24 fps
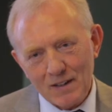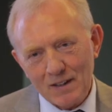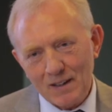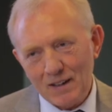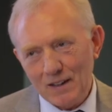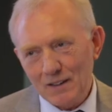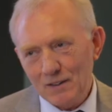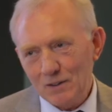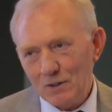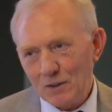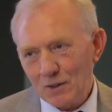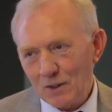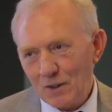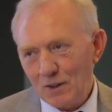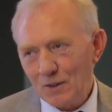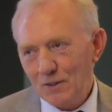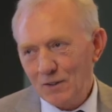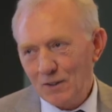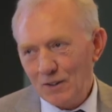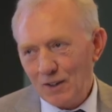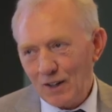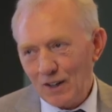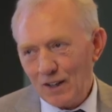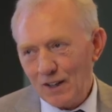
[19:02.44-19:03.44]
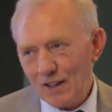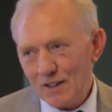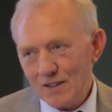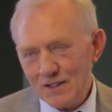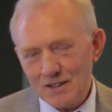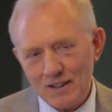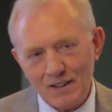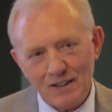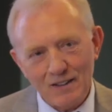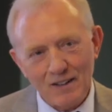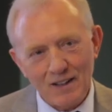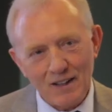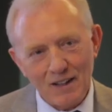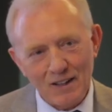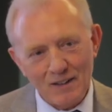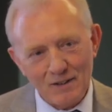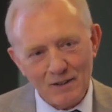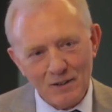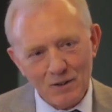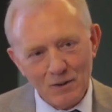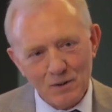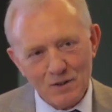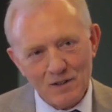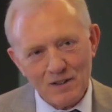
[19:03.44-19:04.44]
and your own knowledge and
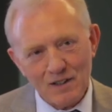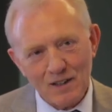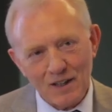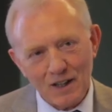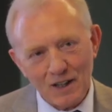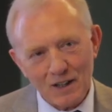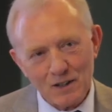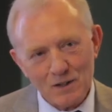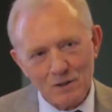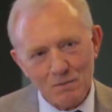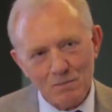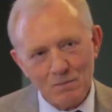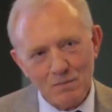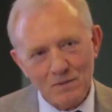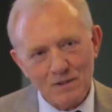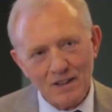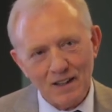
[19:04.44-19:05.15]
enthusiasm